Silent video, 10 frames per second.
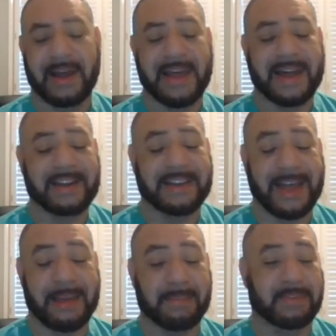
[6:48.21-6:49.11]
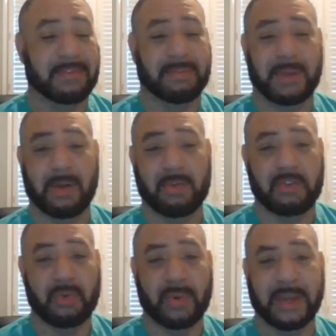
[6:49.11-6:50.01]
A lot of times,
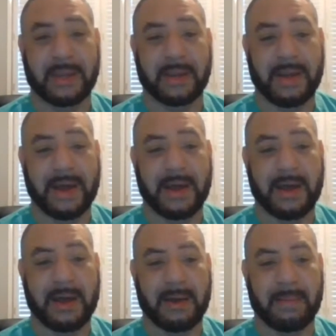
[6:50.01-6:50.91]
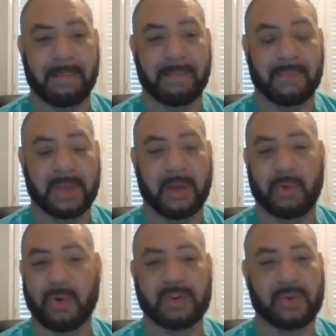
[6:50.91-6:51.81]
doing,
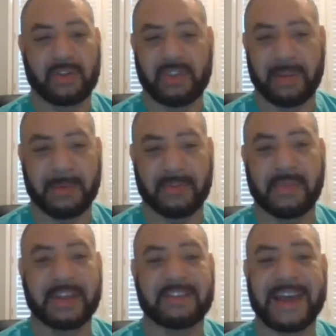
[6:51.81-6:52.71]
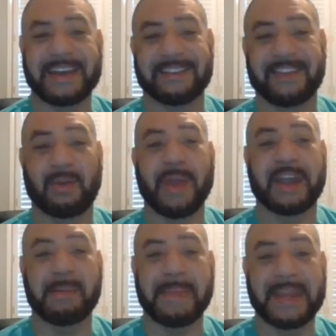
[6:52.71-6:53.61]
going to a gym or something is not necessarily
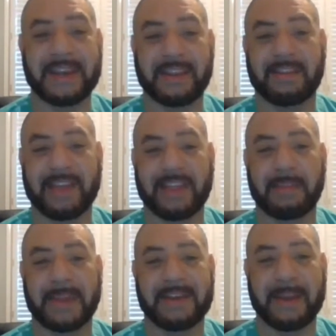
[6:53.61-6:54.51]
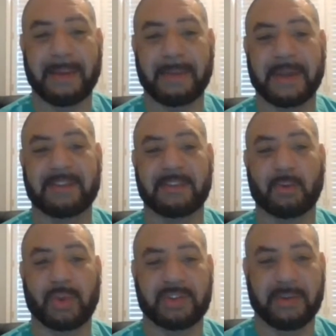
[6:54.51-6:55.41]
recommended in the setting of the pandemic because of
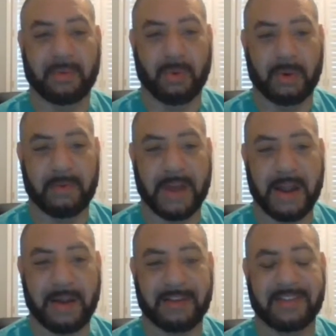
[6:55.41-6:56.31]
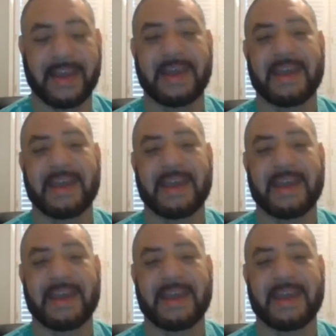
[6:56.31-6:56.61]
the risk of coronavirus.